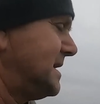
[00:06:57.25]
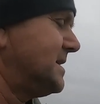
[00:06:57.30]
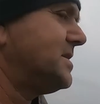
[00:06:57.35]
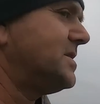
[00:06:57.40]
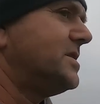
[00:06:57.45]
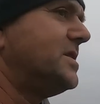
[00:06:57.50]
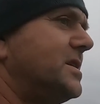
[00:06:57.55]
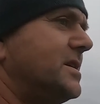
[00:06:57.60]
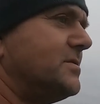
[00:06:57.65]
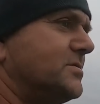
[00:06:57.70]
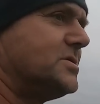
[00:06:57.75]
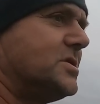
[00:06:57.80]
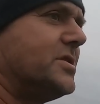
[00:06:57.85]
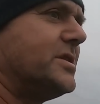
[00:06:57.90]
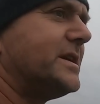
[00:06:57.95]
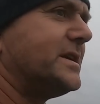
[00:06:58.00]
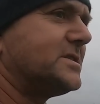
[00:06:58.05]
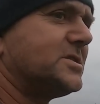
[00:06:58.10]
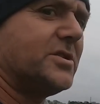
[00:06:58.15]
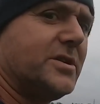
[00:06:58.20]
But no, it's
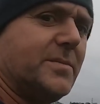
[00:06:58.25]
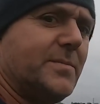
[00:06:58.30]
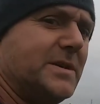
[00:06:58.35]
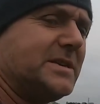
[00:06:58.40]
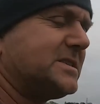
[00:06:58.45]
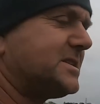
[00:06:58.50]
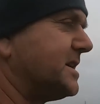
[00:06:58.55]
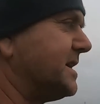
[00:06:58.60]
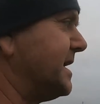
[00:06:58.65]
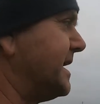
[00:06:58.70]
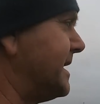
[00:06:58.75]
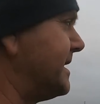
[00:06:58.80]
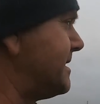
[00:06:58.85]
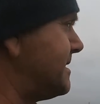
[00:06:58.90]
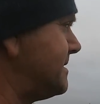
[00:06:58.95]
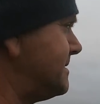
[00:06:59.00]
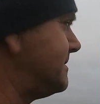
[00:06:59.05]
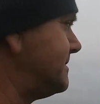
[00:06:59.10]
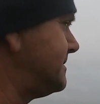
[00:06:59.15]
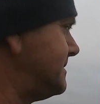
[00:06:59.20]
only missed a year.
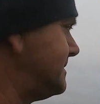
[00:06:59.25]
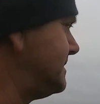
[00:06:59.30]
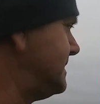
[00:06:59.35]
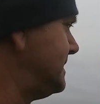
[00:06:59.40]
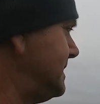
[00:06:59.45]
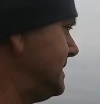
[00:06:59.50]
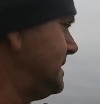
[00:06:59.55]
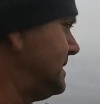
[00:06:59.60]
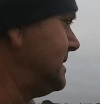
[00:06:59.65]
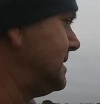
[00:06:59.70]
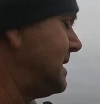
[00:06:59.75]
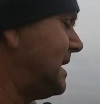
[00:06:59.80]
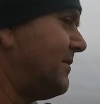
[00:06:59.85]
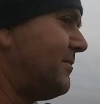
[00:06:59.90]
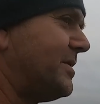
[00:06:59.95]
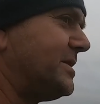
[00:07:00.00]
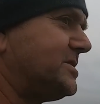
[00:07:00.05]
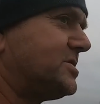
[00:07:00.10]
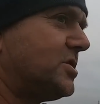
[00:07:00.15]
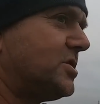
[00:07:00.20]
I've been